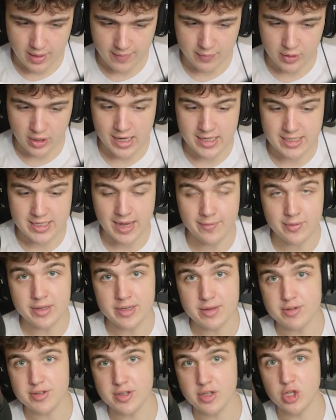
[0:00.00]
If you guys haven't
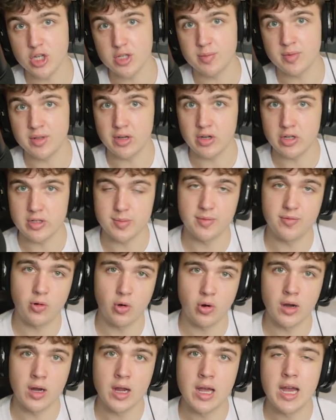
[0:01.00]
used adjustment layers
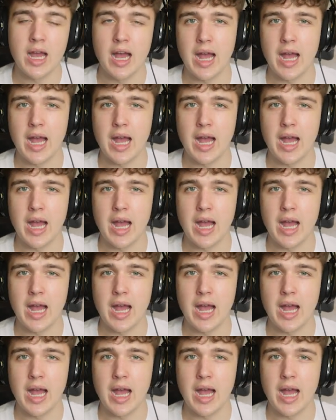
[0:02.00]
before,